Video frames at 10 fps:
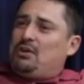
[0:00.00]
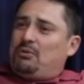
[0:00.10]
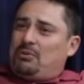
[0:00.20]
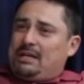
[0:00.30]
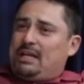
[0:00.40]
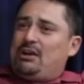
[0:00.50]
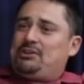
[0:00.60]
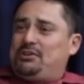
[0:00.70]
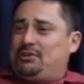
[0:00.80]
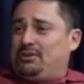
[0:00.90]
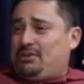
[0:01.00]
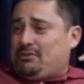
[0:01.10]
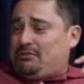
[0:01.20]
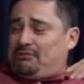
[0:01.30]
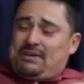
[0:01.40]
Right now in your
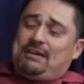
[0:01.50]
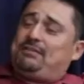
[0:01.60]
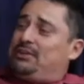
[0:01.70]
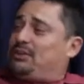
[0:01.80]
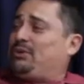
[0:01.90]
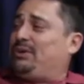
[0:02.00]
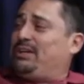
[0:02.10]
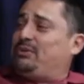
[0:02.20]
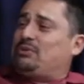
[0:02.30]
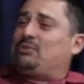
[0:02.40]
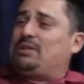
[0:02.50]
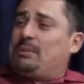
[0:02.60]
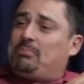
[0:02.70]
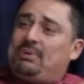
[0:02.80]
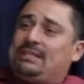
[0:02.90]
five-year career, what's one of the
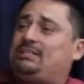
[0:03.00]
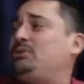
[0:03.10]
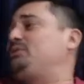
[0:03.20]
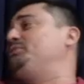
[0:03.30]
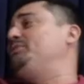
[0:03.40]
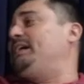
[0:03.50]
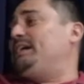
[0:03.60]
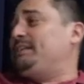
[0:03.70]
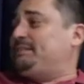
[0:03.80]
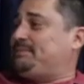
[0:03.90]
best shows you've had?